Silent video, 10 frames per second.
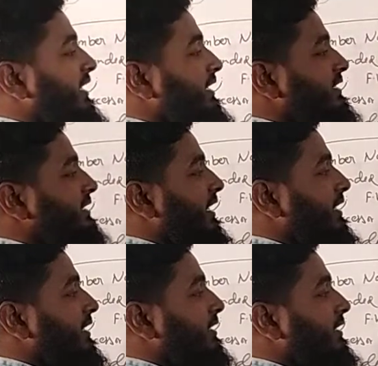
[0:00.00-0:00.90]
it is
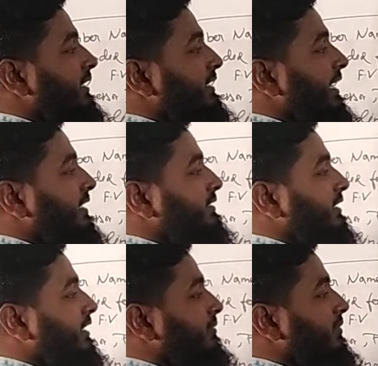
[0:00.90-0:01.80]
100. Take a
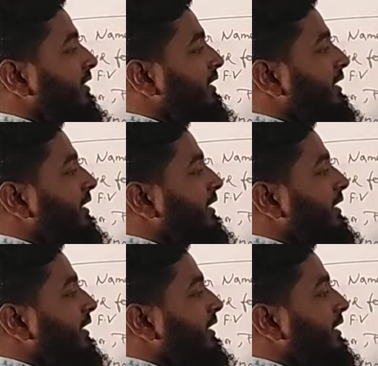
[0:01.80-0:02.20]
3 number.